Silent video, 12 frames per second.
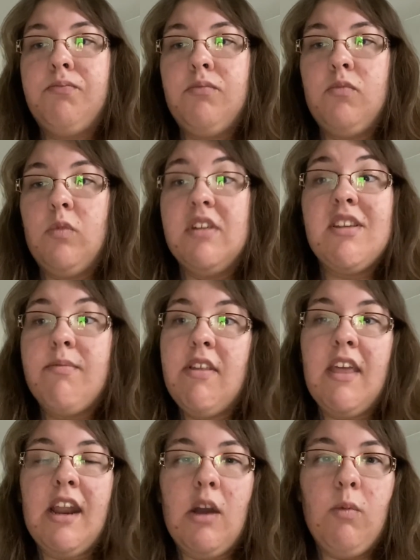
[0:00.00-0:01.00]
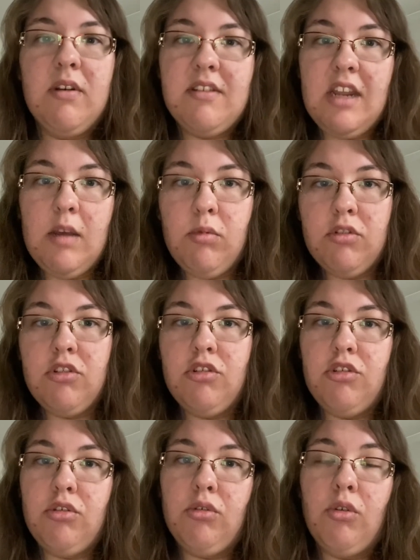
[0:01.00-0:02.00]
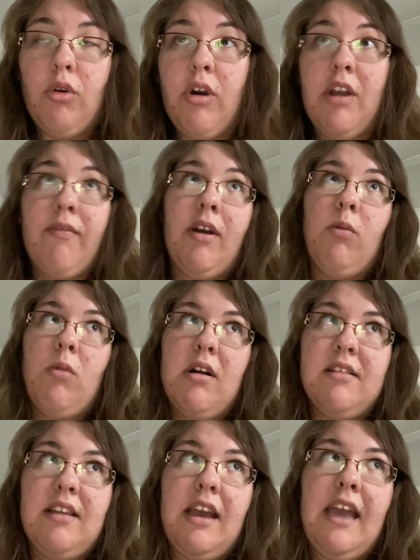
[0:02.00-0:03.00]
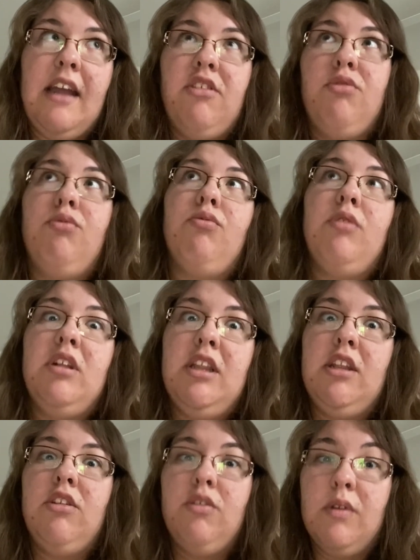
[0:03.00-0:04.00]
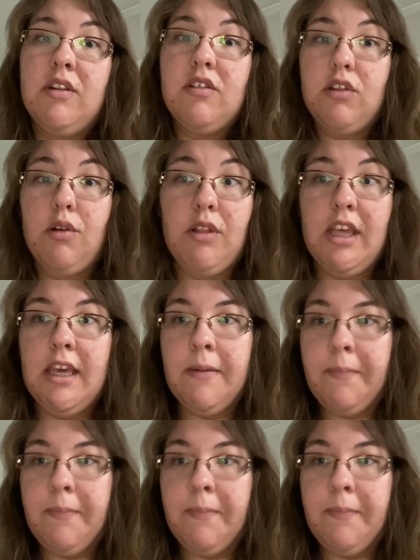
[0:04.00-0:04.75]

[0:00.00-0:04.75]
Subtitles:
was something that I wasn't able to do, or if I was, I had to really do it slowly.